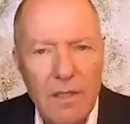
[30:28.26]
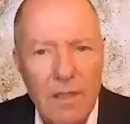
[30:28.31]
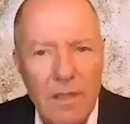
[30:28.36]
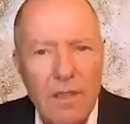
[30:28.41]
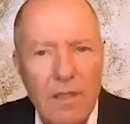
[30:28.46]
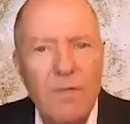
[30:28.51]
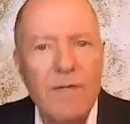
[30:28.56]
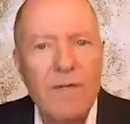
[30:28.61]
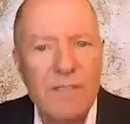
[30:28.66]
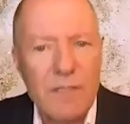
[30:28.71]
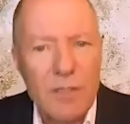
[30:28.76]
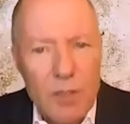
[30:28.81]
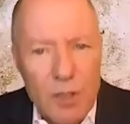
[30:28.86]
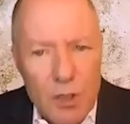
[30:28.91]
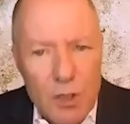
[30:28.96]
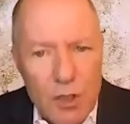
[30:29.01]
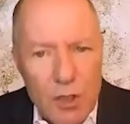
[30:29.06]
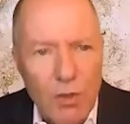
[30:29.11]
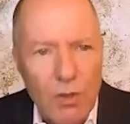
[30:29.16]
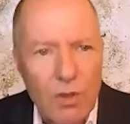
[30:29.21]
there is a
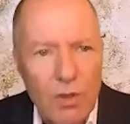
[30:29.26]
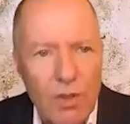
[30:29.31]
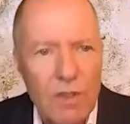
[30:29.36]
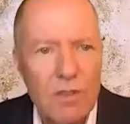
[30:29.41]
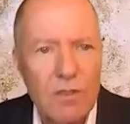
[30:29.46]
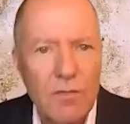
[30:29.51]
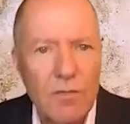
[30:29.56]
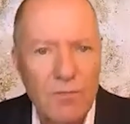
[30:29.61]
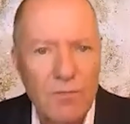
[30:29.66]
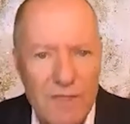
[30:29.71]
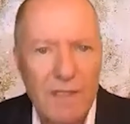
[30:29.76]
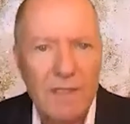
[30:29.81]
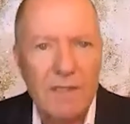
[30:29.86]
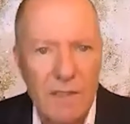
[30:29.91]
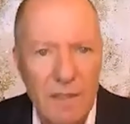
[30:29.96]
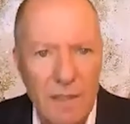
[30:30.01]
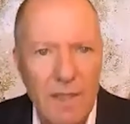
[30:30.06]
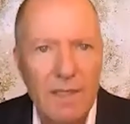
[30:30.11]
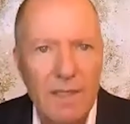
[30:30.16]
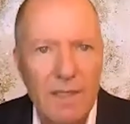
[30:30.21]
shortage of seats
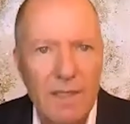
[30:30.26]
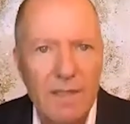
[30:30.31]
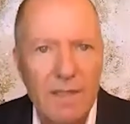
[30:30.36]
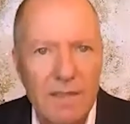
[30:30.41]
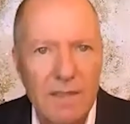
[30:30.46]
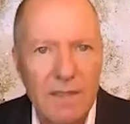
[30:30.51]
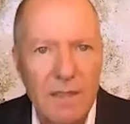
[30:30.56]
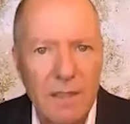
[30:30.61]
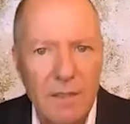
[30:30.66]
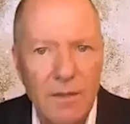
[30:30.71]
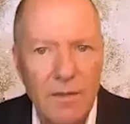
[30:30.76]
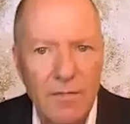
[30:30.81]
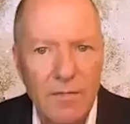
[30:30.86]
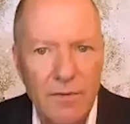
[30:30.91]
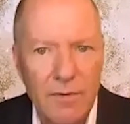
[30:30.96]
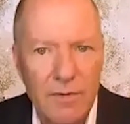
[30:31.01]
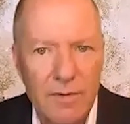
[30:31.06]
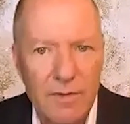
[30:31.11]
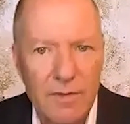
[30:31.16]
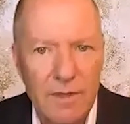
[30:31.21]
in the existing
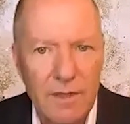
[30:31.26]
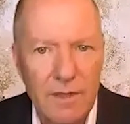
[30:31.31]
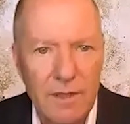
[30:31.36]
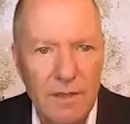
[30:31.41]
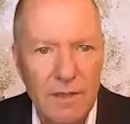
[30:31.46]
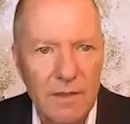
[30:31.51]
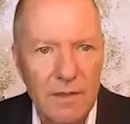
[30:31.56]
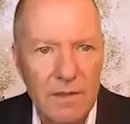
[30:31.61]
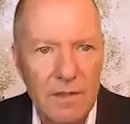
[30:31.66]
universities.